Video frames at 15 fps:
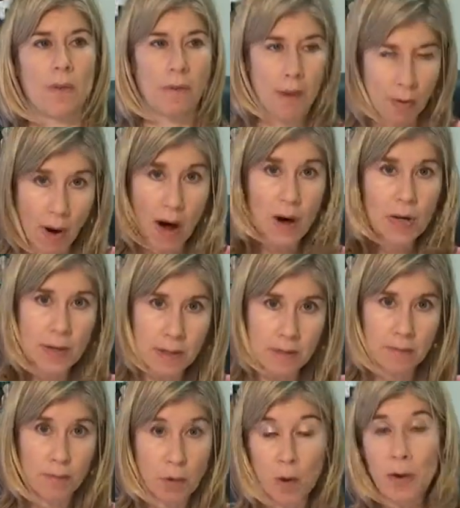There are
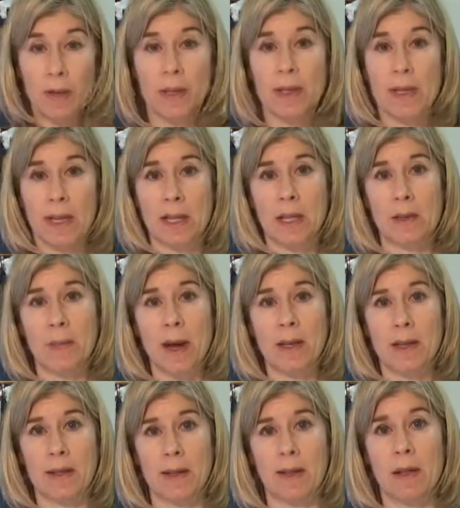more than 60
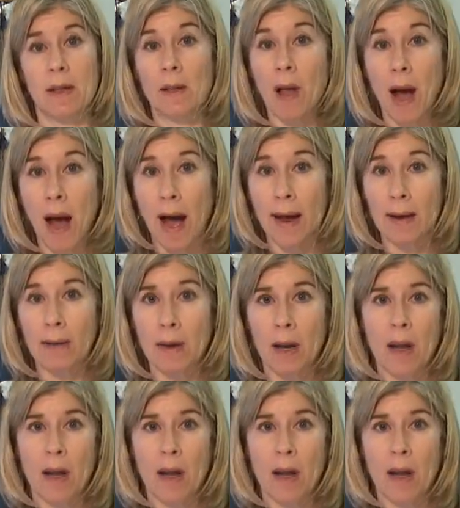spaces in the lot,